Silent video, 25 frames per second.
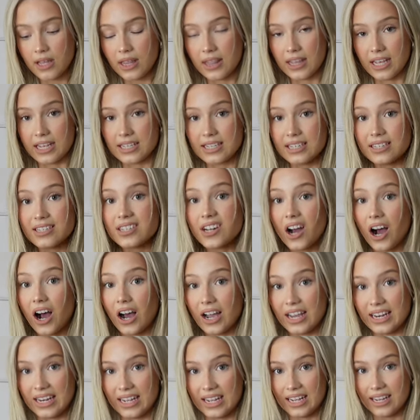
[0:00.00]
this is
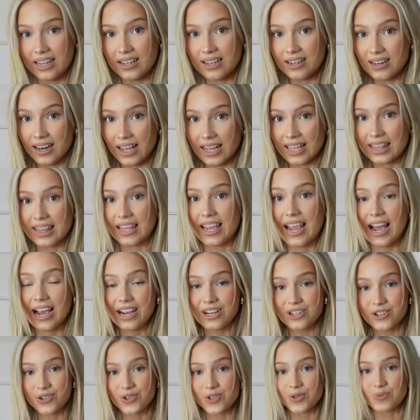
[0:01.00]
tiny. Like, the
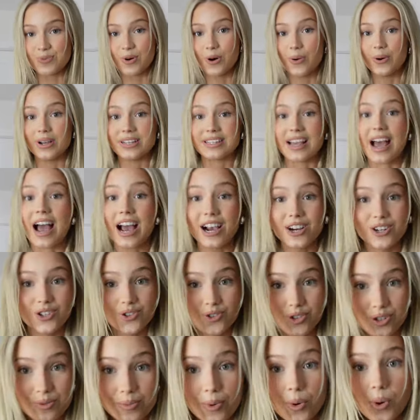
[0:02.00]
extra small is
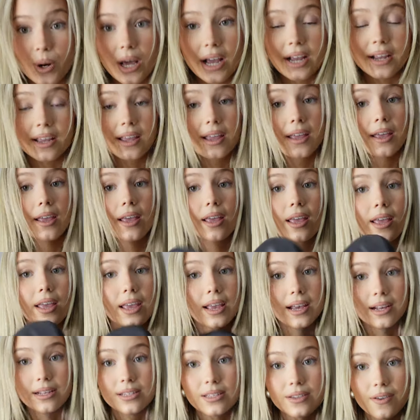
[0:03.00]
extra small. Like,
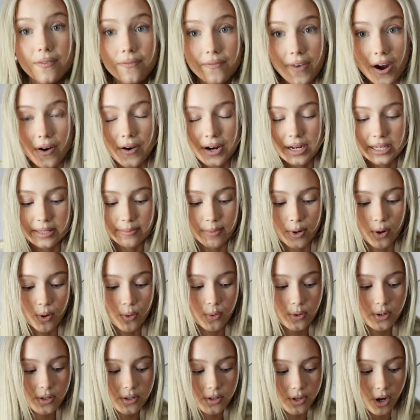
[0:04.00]
it's very
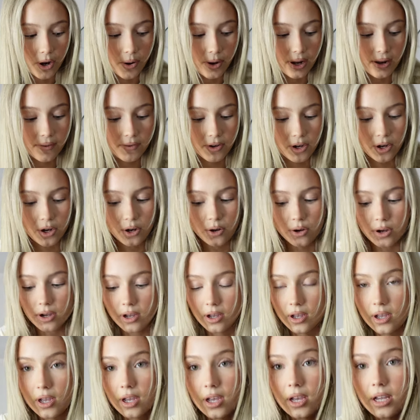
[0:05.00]
small. So if you
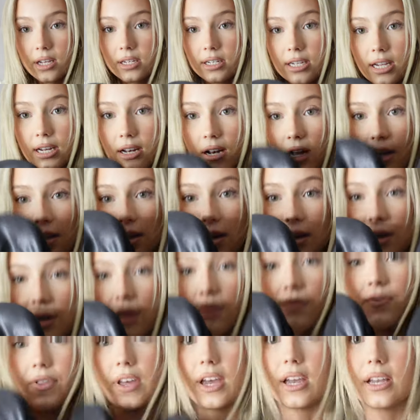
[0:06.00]
did like the look
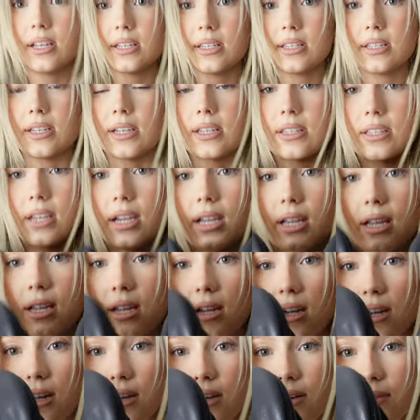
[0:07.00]
of this, it's like
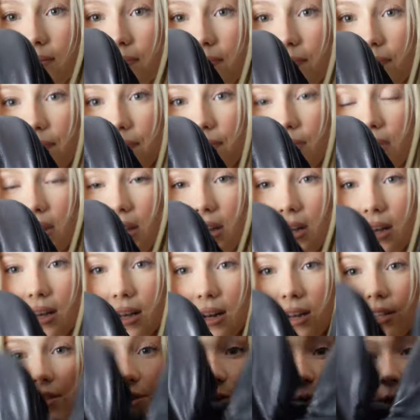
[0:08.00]
a
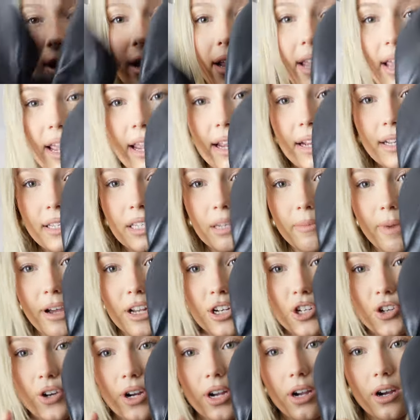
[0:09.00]
little work
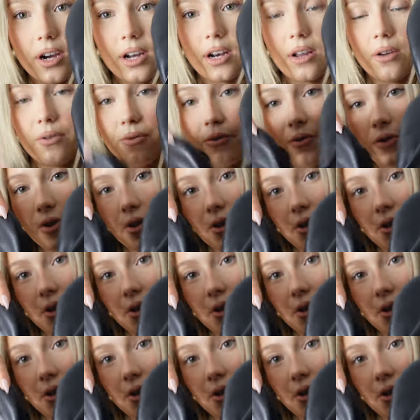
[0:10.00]
asymmetric kind of